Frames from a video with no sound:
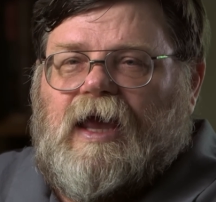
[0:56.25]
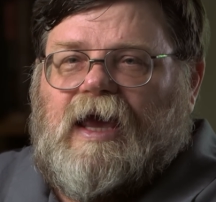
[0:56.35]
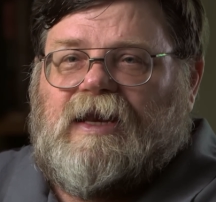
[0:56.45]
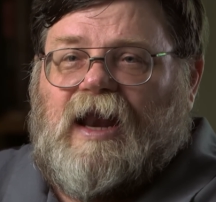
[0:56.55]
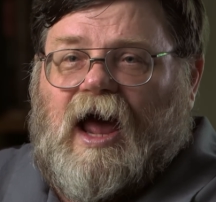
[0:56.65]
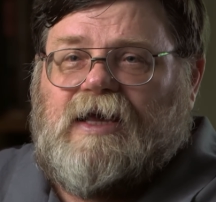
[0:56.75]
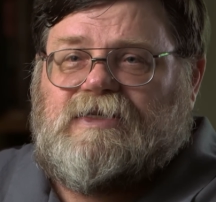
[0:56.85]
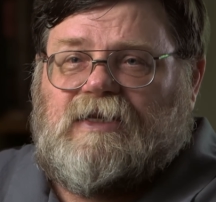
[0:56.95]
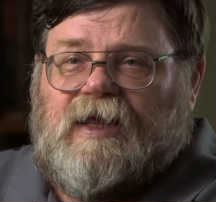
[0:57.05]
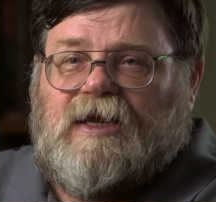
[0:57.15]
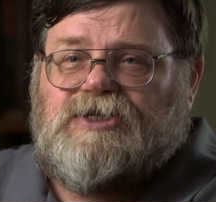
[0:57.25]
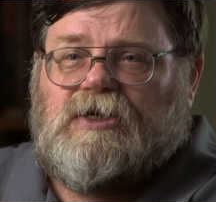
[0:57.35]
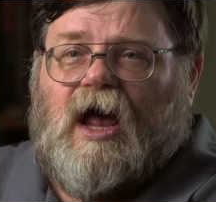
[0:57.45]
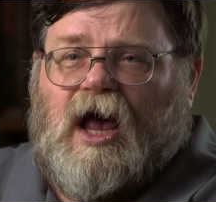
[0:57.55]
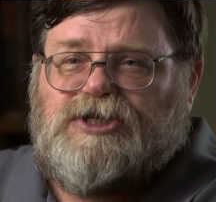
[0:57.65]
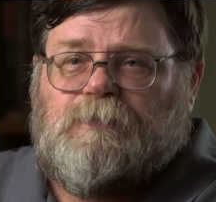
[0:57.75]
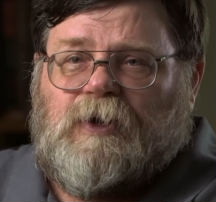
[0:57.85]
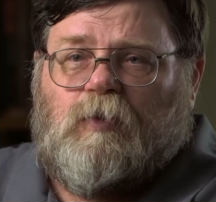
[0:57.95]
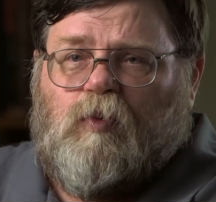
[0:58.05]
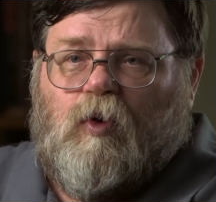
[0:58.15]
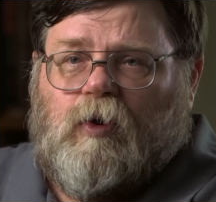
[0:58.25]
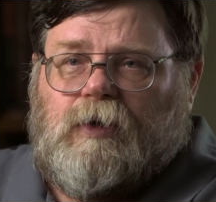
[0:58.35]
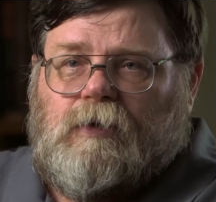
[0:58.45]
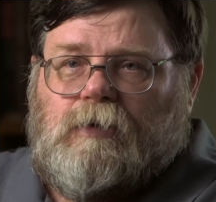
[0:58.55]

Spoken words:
in an isolation hospital ward.